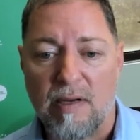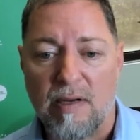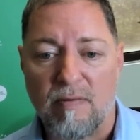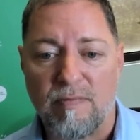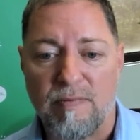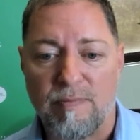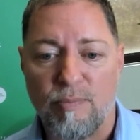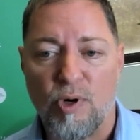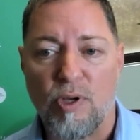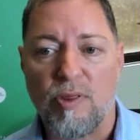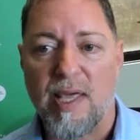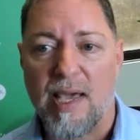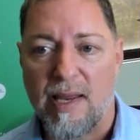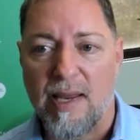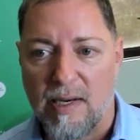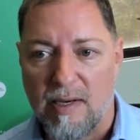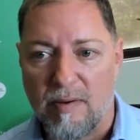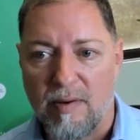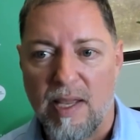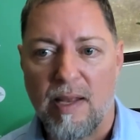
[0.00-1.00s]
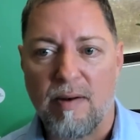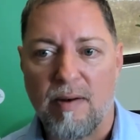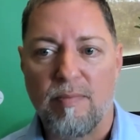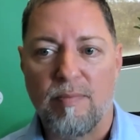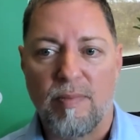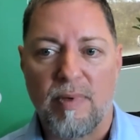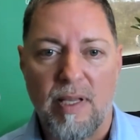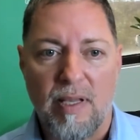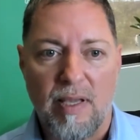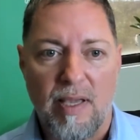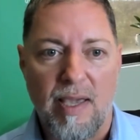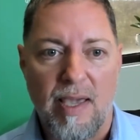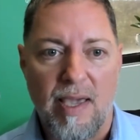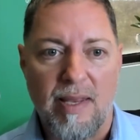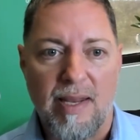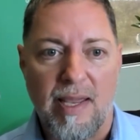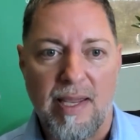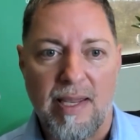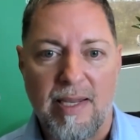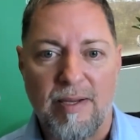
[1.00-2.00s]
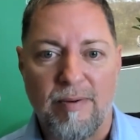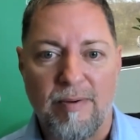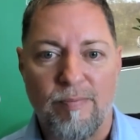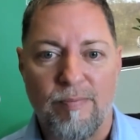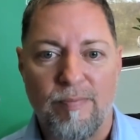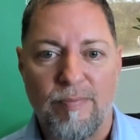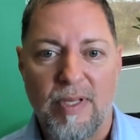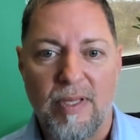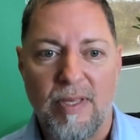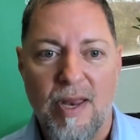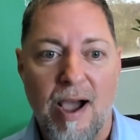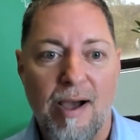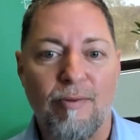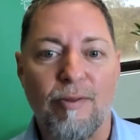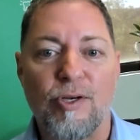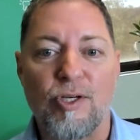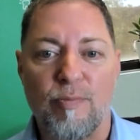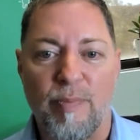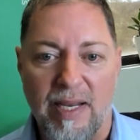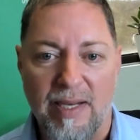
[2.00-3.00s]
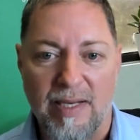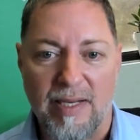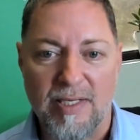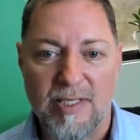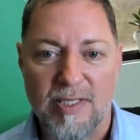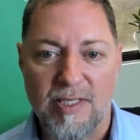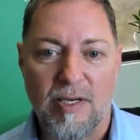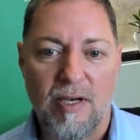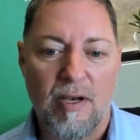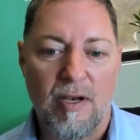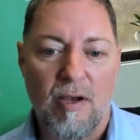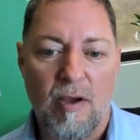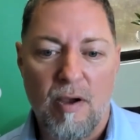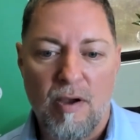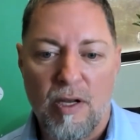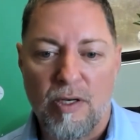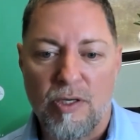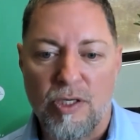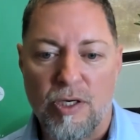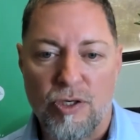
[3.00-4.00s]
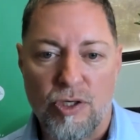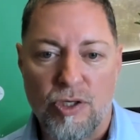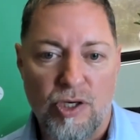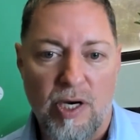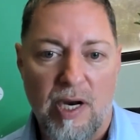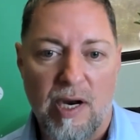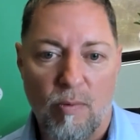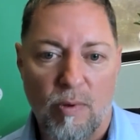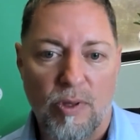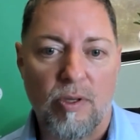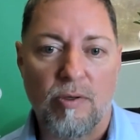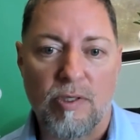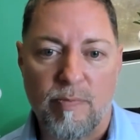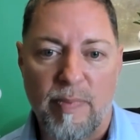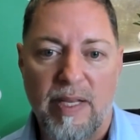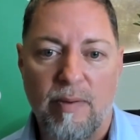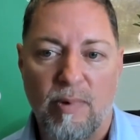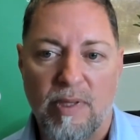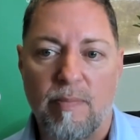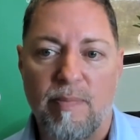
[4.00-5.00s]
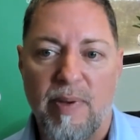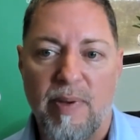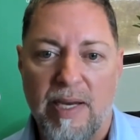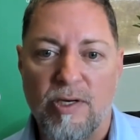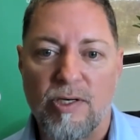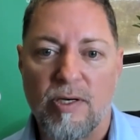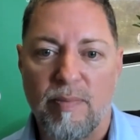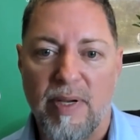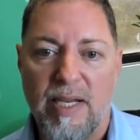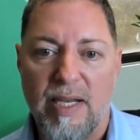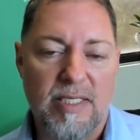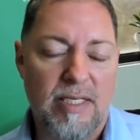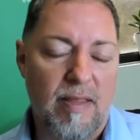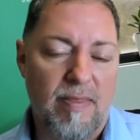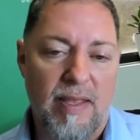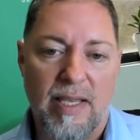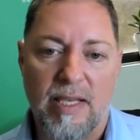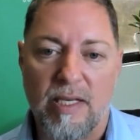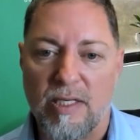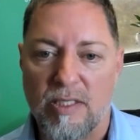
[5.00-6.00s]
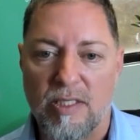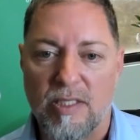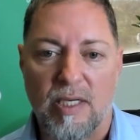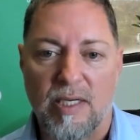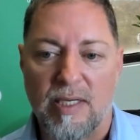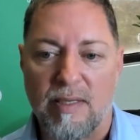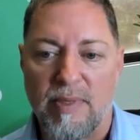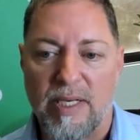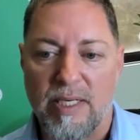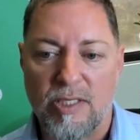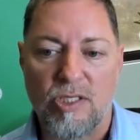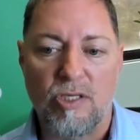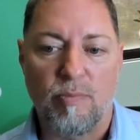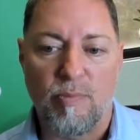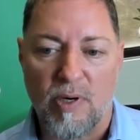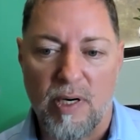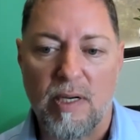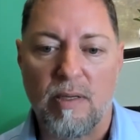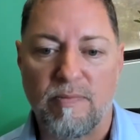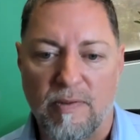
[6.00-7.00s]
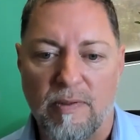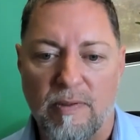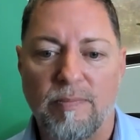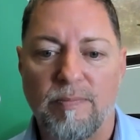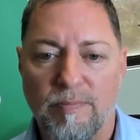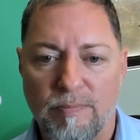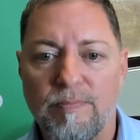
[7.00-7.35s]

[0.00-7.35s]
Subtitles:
of put that in a knowledge base to share with with the patient base, I think is super helpful.